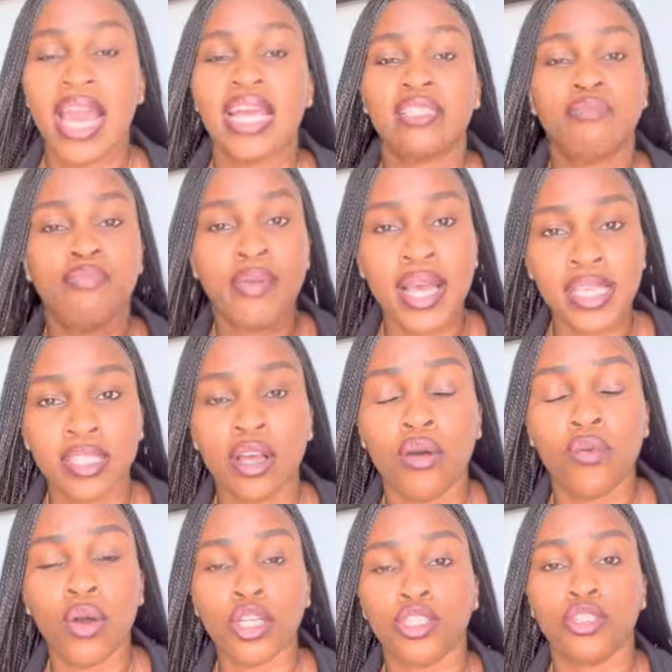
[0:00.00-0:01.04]
It's based
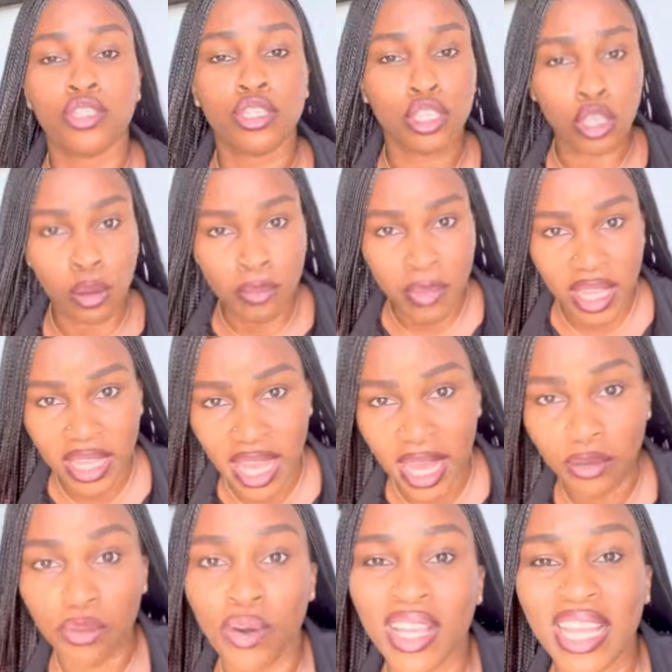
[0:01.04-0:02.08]
on what you
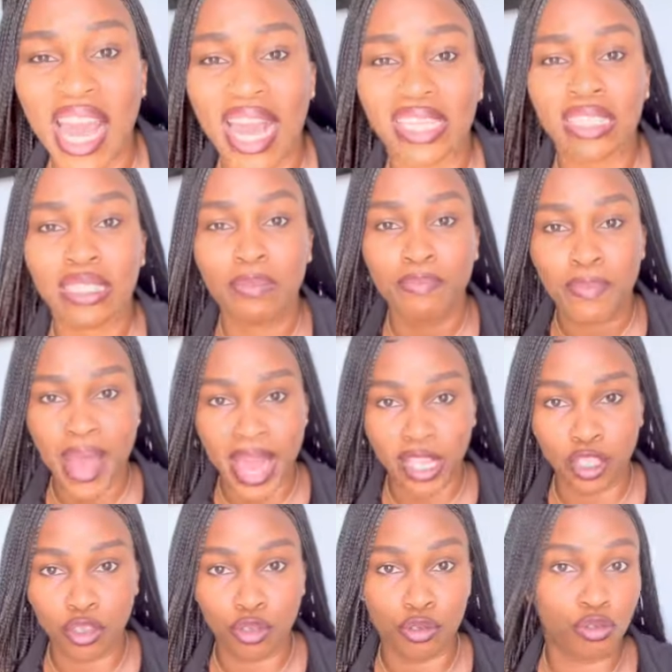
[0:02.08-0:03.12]
submitted, what they
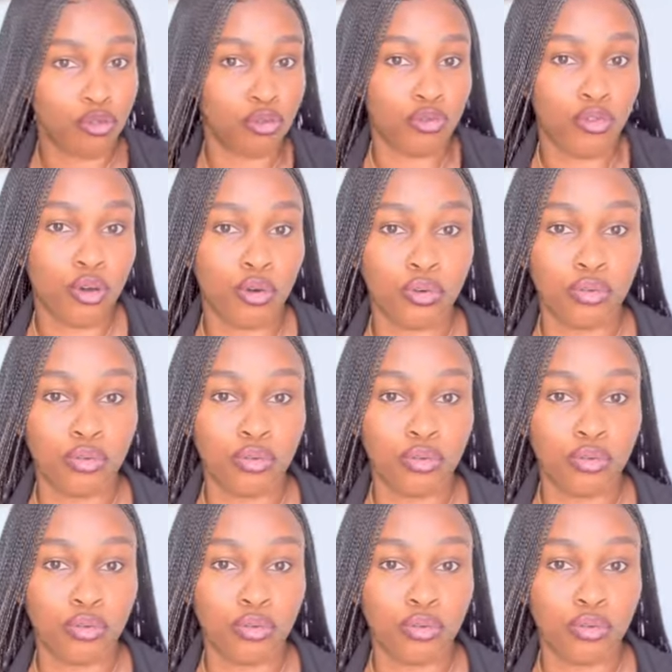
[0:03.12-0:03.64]
expect you to know,